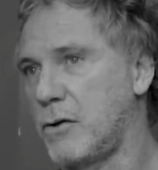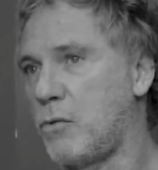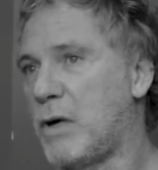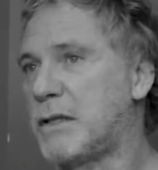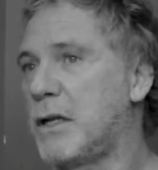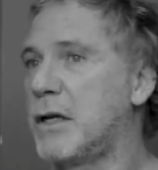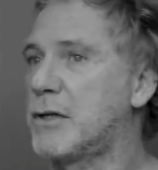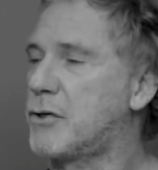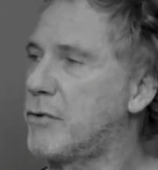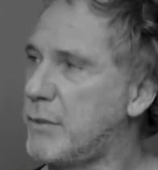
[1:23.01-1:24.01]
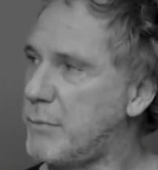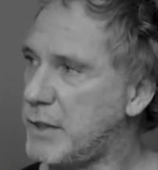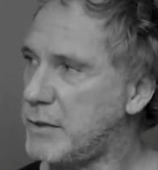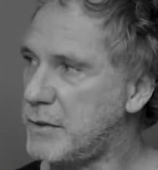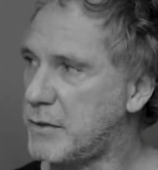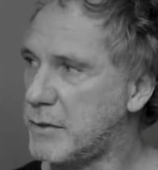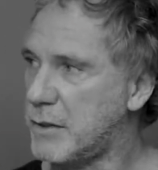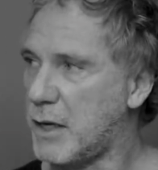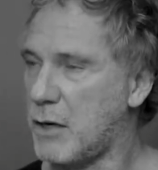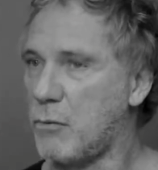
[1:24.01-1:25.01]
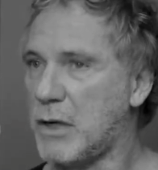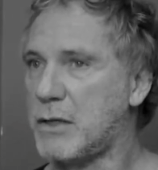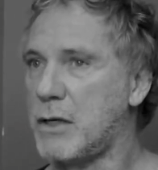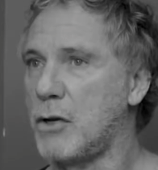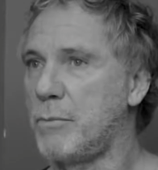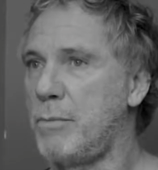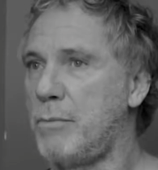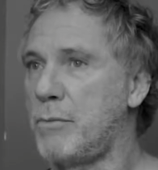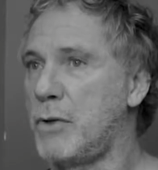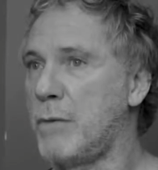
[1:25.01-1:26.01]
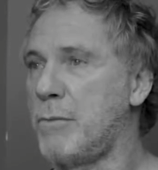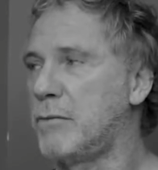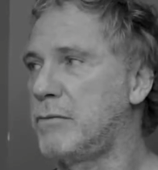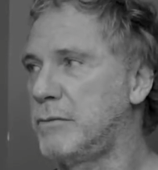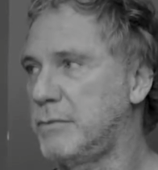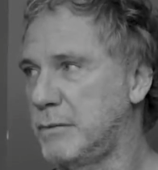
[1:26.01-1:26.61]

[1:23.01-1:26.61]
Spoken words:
what luxury means and what noble